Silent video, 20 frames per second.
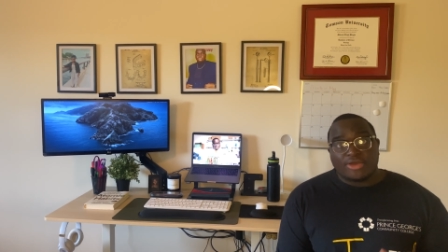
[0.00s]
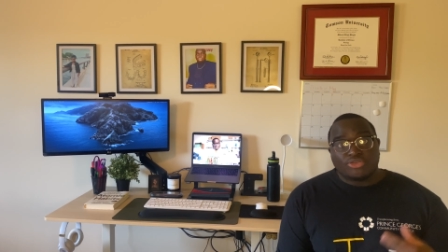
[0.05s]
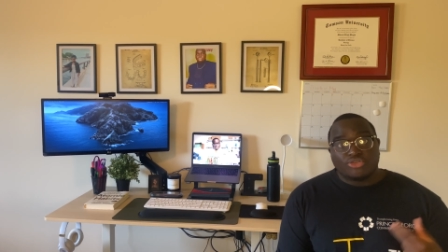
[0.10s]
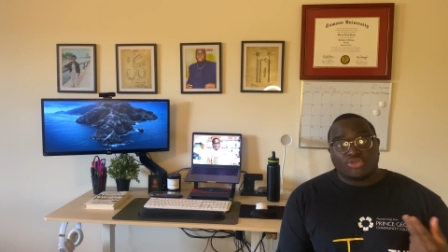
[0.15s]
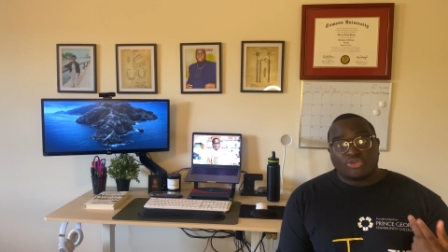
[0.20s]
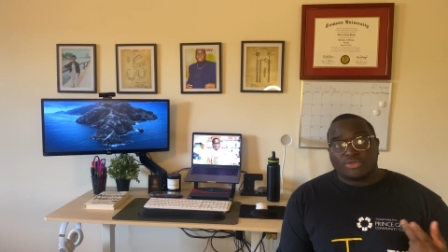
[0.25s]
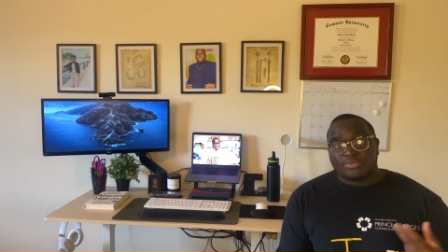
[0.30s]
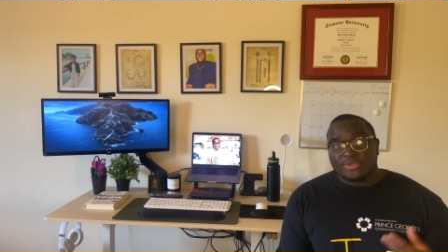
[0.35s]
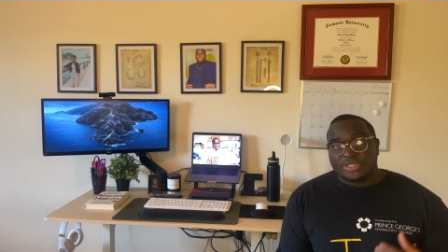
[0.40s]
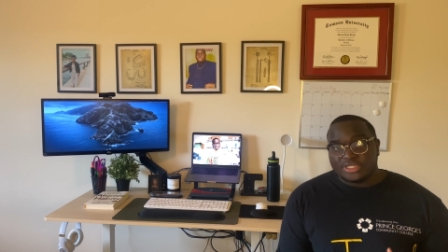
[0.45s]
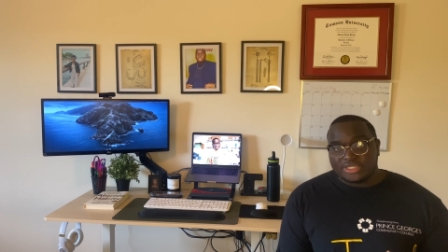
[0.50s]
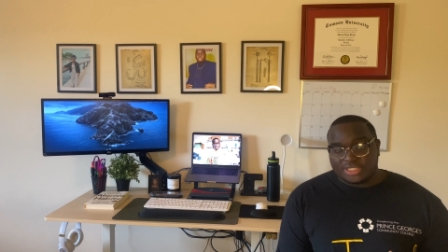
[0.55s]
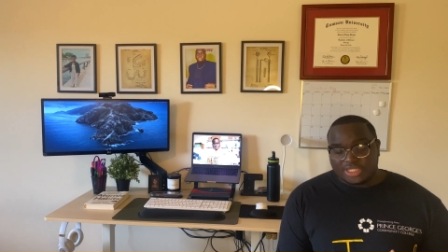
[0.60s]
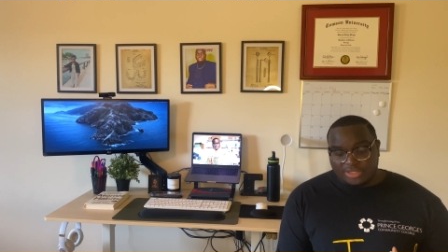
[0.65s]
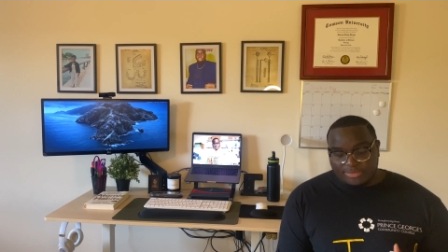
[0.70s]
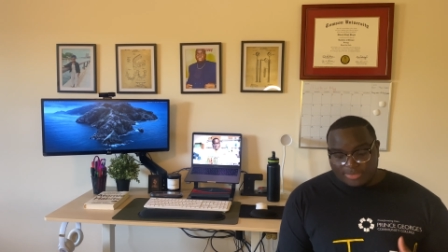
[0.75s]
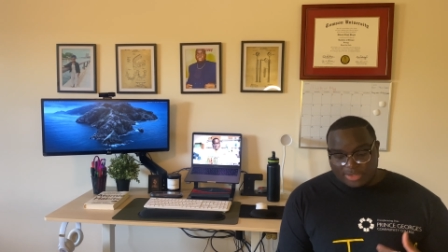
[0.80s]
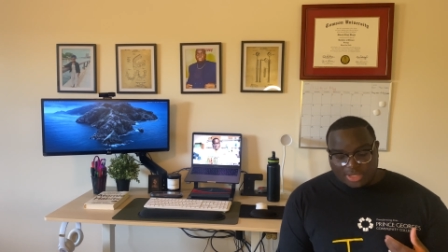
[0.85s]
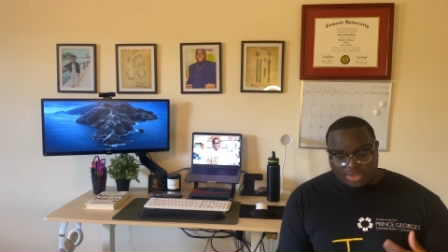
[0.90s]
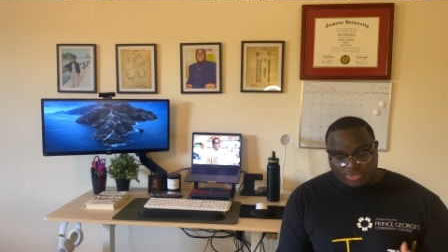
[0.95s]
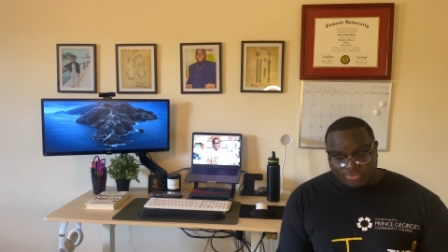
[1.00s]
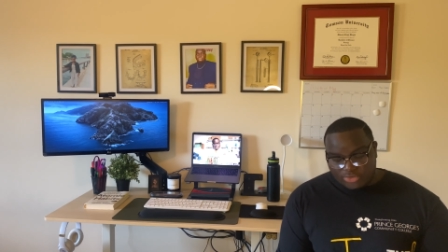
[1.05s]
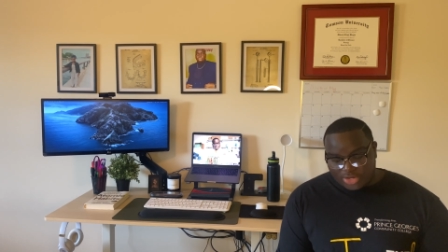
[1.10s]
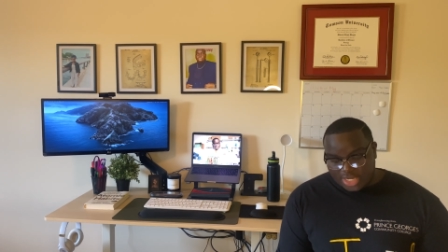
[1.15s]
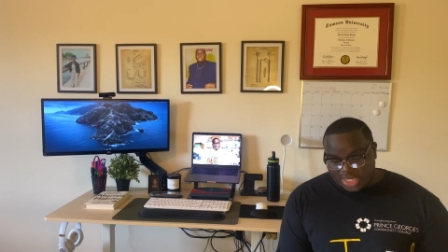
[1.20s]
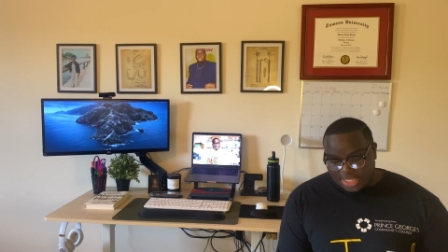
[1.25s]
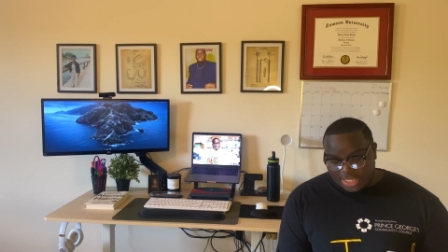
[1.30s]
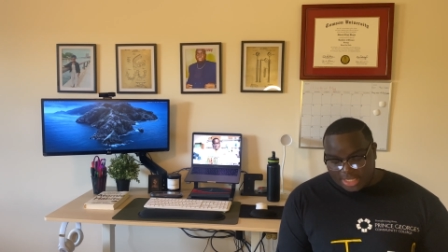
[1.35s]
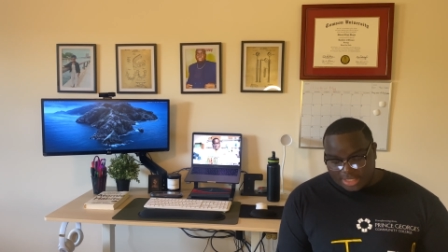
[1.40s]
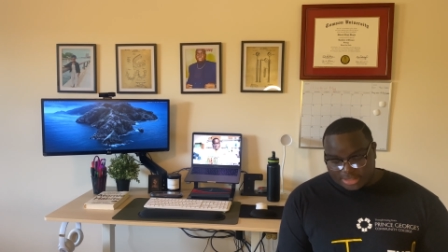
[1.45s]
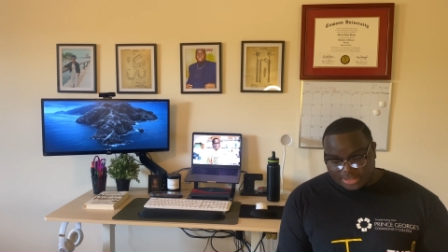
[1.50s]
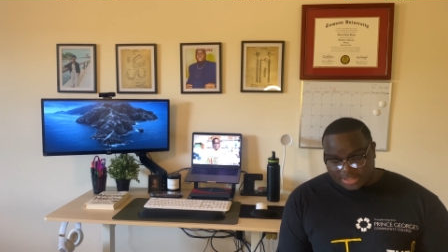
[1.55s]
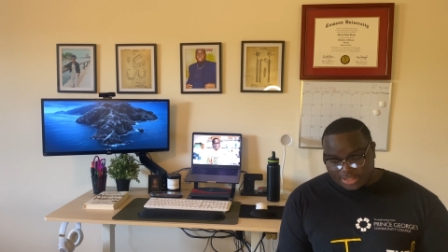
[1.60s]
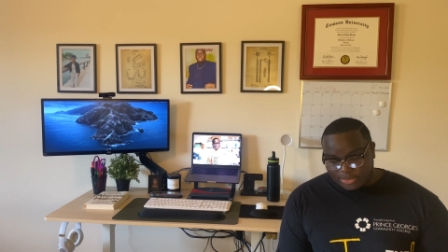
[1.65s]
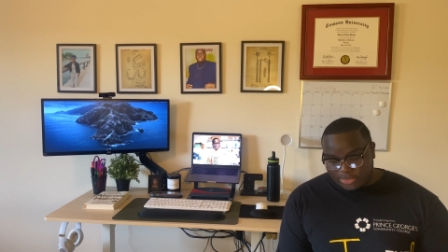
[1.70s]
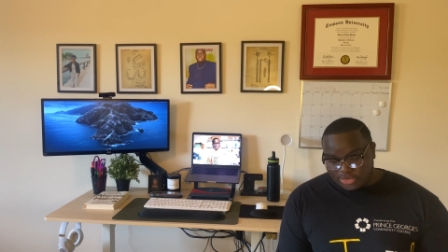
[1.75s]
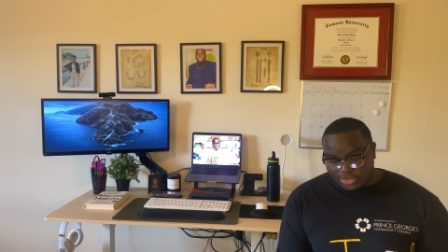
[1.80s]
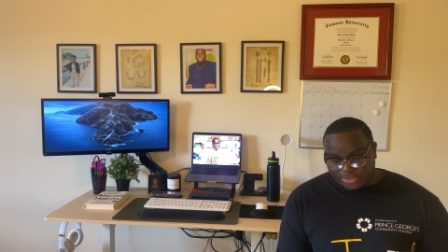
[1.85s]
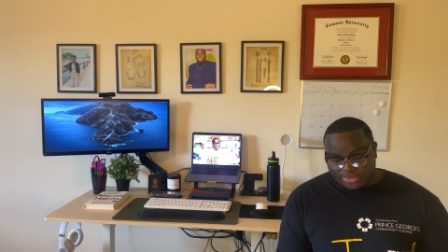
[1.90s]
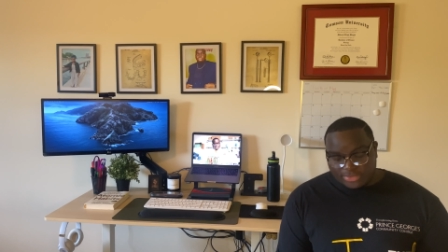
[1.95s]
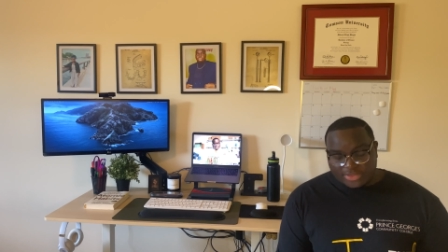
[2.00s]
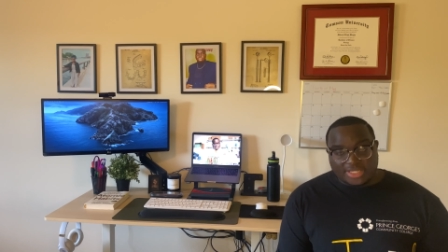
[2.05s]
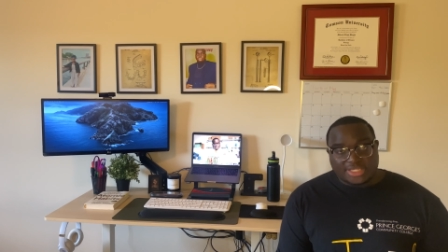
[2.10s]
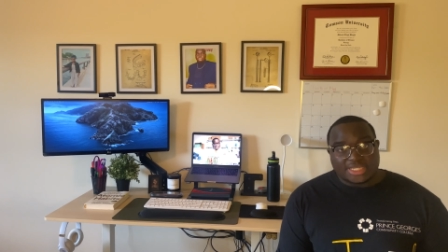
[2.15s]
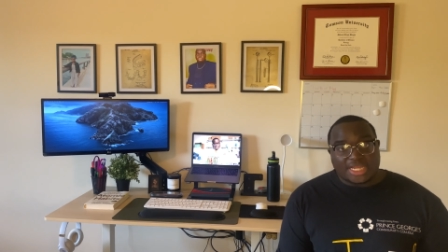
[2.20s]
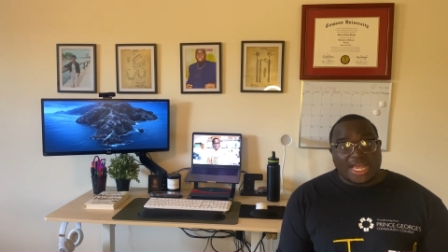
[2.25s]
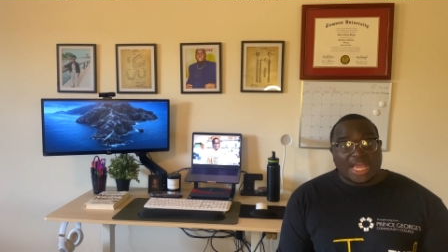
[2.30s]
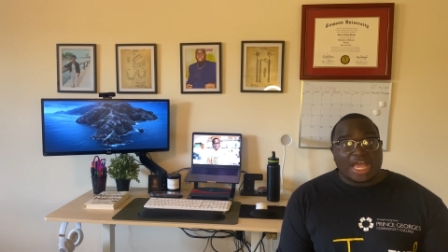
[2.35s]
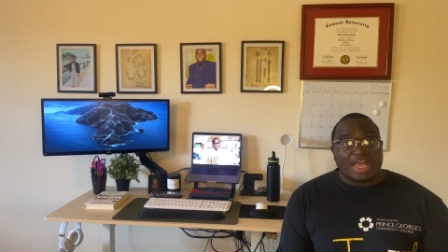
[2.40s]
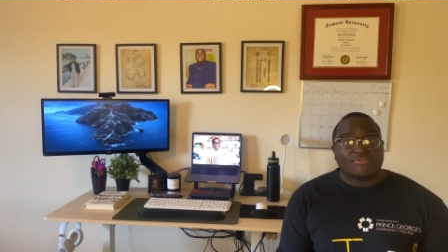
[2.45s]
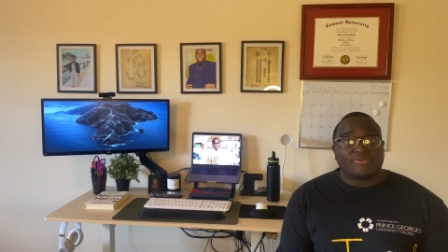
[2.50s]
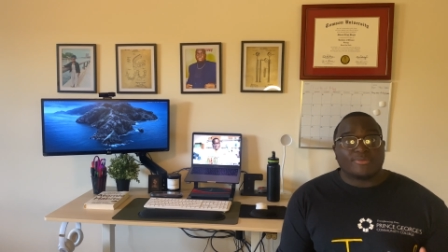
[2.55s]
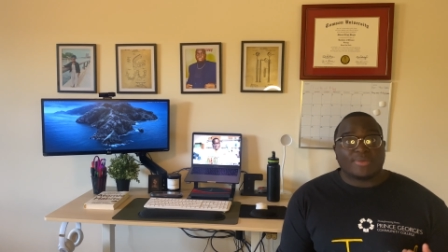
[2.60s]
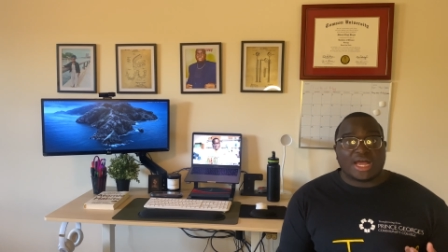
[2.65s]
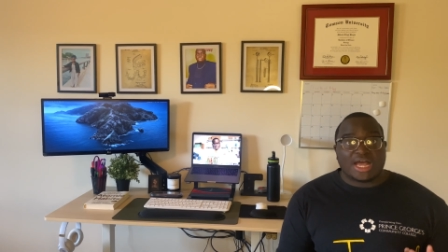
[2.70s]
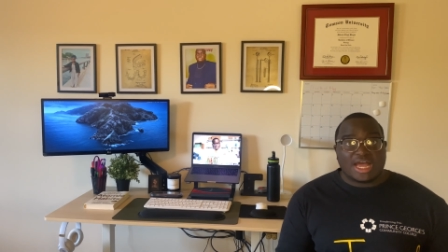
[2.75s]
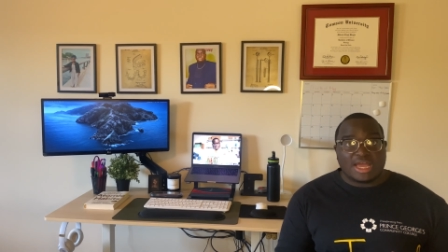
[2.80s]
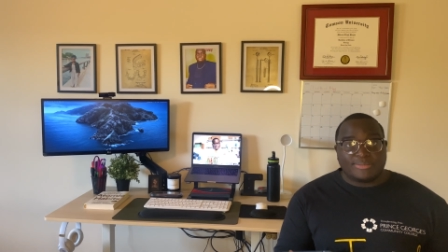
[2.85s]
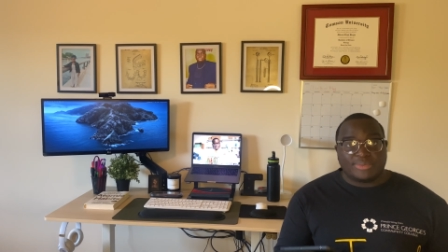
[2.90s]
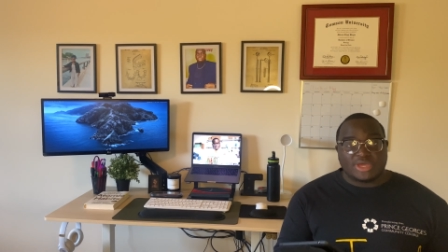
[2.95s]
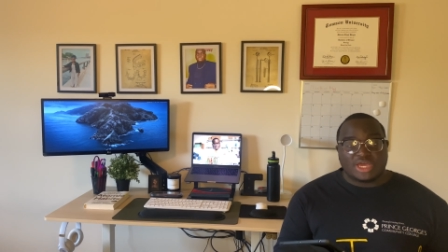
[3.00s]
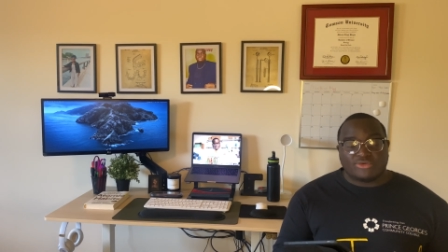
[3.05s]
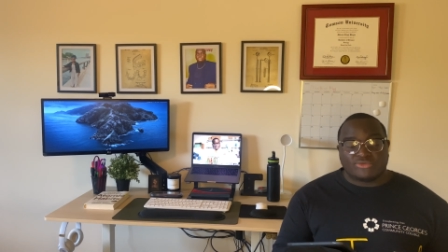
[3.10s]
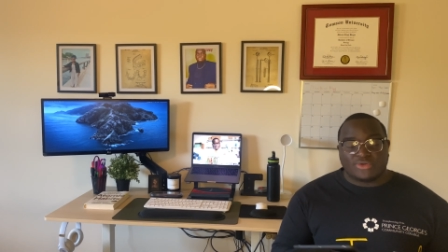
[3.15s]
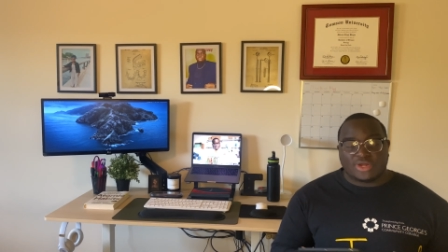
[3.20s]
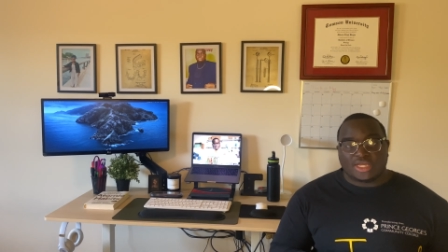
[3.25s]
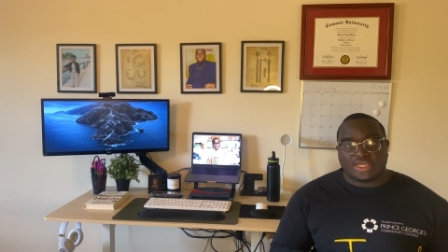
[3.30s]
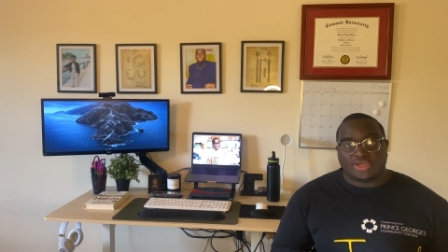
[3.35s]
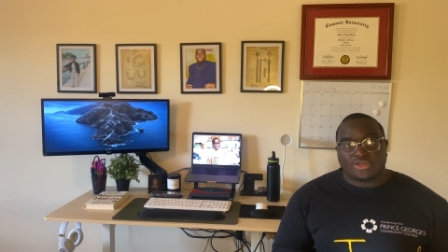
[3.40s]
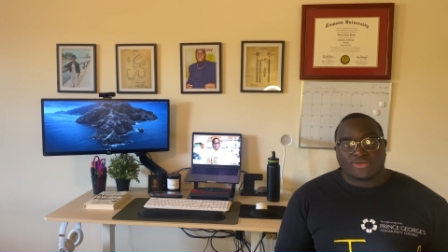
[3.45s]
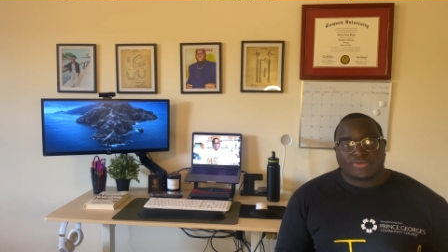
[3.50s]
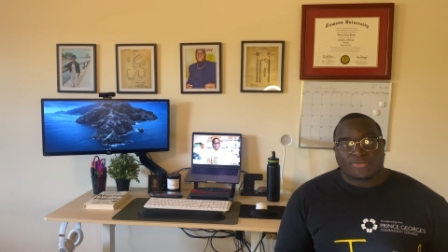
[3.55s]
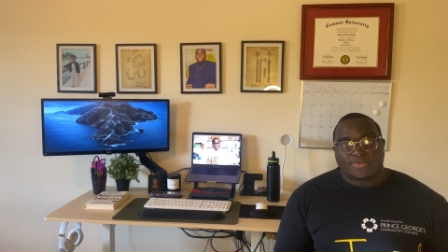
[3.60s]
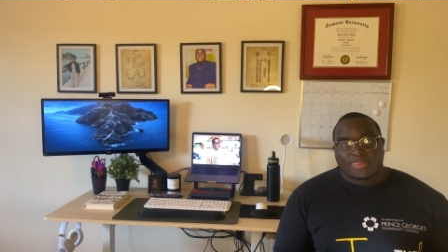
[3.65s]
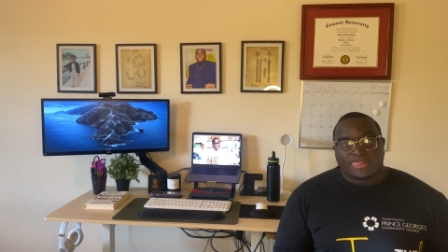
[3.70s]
you're gonna be seeing me reading some of the things that I have on my iPad right here.